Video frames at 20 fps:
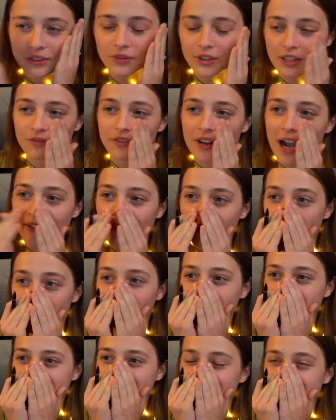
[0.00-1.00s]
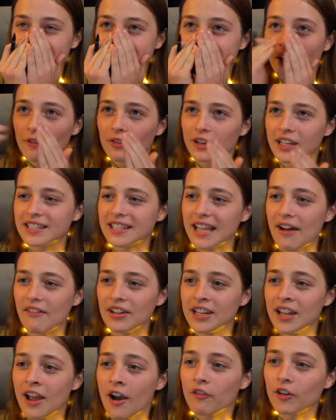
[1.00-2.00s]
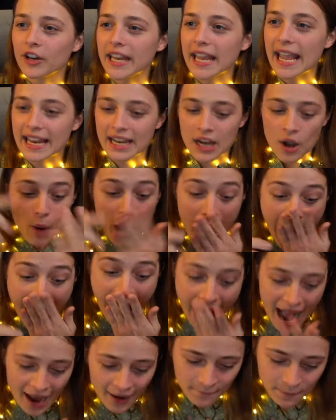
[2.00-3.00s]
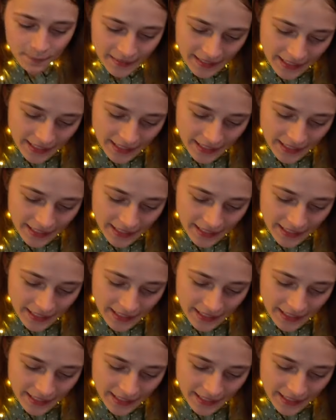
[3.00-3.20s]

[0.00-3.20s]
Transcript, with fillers: forty-five, forty-six, forty-seven, forty-eight. Wow!